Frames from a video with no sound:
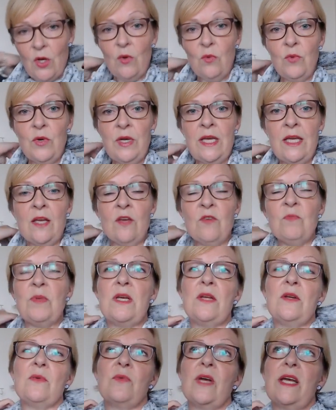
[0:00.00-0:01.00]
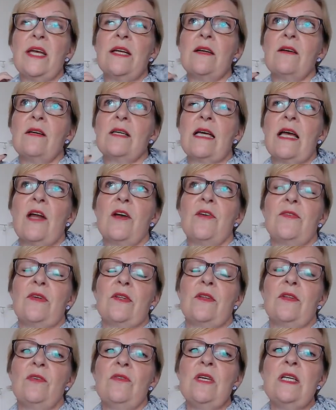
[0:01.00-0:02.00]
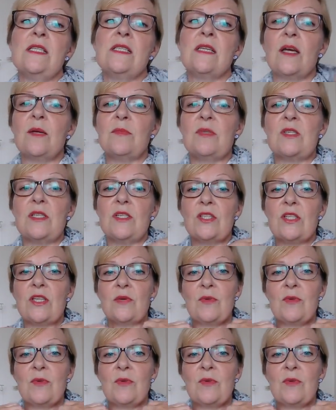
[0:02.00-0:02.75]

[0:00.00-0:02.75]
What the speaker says: We have been away in our caravan 3 times this year.